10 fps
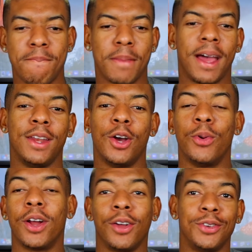I know
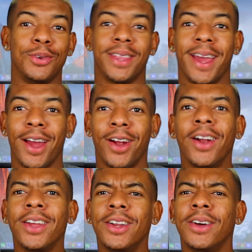what I'll do
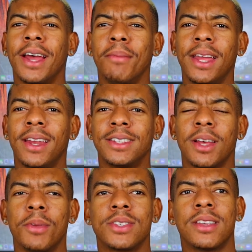there. You know what I mean? It's
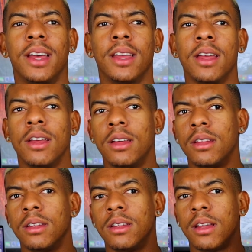almost like
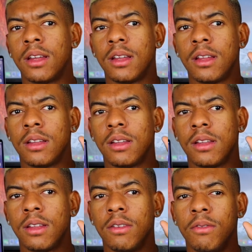
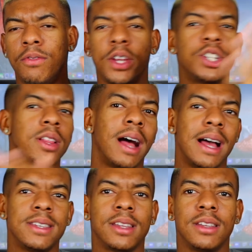
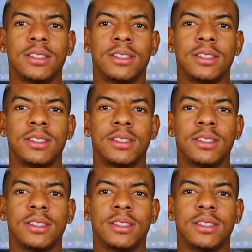visualizing the